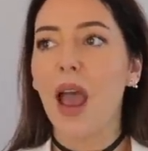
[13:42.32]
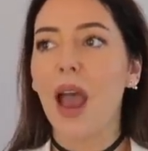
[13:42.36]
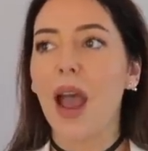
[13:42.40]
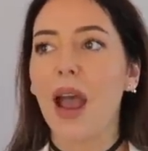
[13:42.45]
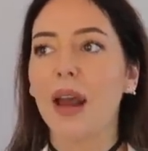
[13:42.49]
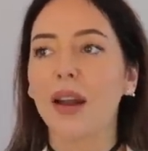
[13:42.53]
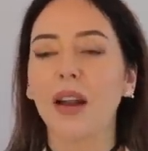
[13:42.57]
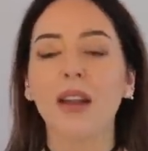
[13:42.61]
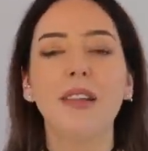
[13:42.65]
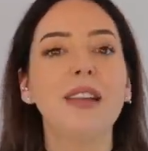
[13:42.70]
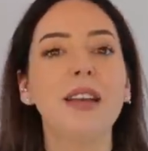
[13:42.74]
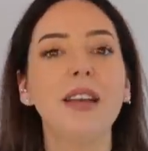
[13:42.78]

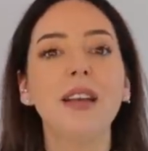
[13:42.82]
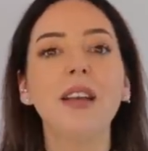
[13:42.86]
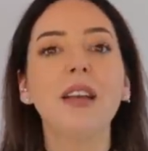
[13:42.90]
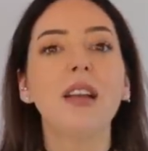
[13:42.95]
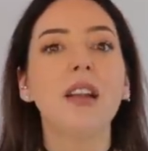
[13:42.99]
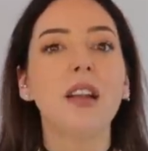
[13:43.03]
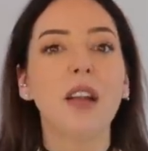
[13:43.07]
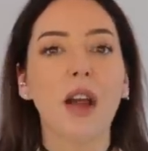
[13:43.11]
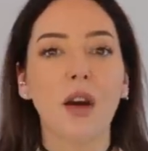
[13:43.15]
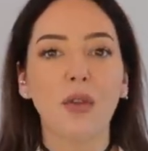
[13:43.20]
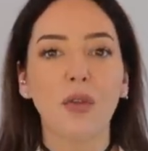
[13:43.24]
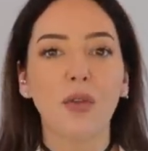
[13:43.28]
and I didn't
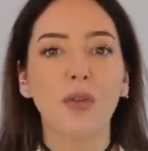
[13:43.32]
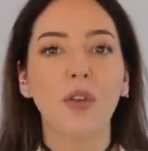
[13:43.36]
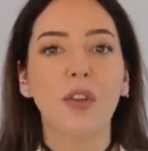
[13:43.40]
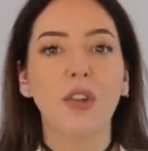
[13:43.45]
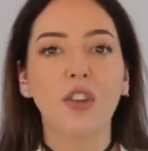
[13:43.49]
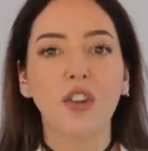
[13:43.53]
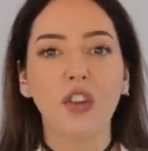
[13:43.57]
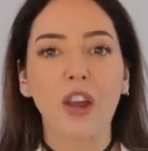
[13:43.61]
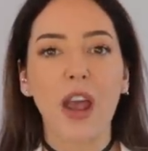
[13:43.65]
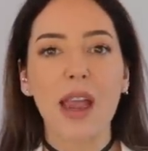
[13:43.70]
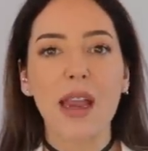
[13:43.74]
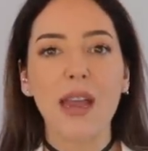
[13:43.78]
love the
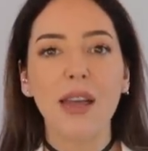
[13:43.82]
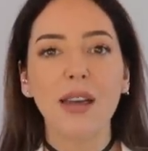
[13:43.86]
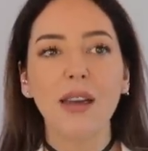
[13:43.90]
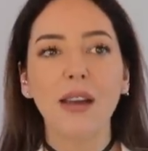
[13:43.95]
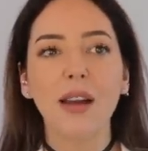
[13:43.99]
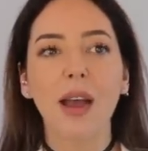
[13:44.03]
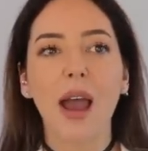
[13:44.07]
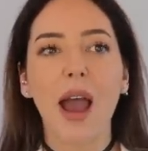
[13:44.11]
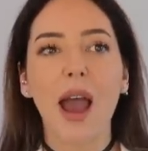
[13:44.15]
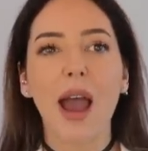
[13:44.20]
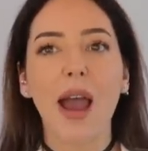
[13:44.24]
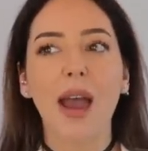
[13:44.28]

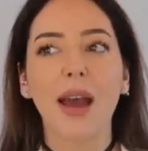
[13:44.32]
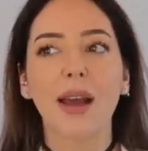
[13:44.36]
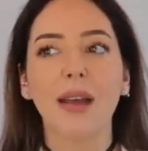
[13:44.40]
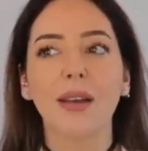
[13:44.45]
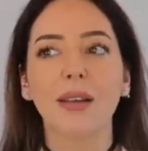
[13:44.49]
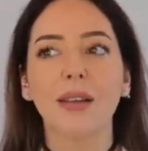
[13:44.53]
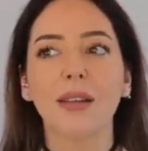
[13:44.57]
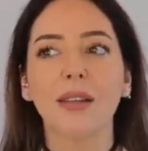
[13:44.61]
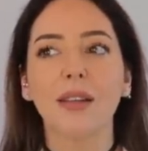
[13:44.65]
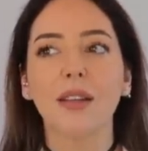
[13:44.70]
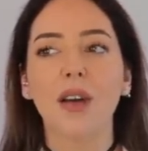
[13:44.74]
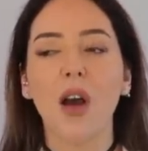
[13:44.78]
chain,
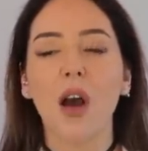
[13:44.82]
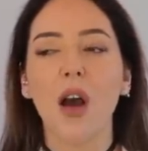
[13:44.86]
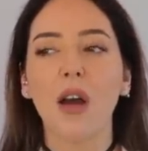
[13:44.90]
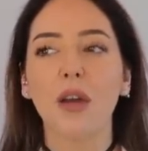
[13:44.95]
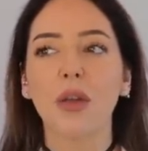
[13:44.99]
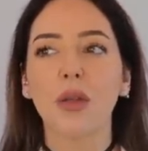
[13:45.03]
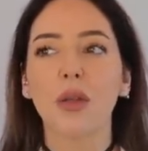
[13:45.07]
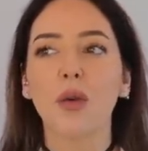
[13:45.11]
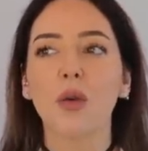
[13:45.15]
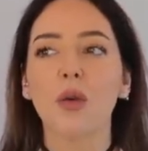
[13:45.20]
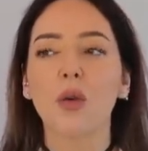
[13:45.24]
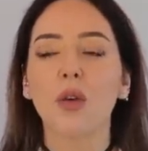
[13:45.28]
and I
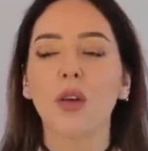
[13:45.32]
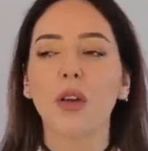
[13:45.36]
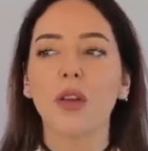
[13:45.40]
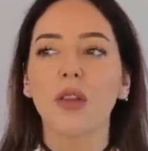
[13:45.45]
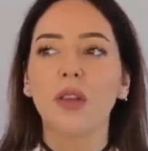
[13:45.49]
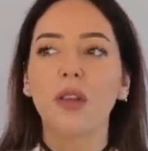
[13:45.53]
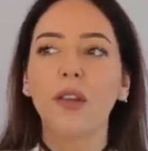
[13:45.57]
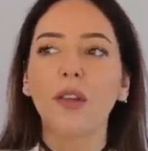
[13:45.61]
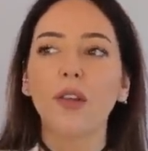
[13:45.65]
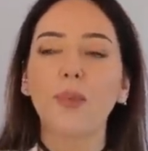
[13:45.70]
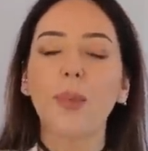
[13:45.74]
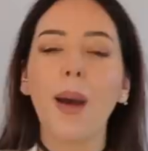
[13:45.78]
thought
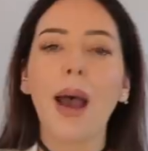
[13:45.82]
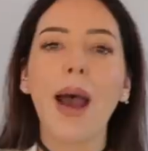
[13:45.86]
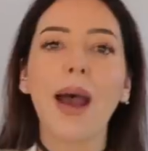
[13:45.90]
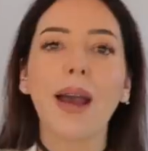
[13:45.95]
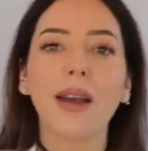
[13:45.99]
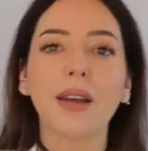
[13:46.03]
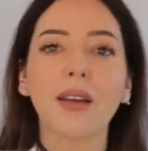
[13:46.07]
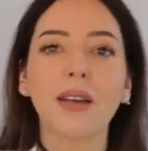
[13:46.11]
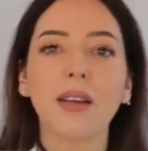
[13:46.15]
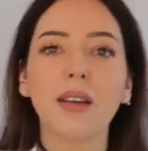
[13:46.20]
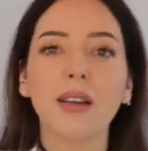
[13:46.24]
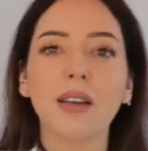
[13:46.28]
this
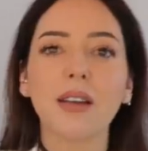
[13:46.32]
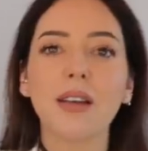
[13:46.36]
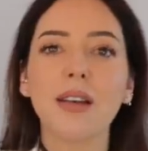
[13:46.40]
bag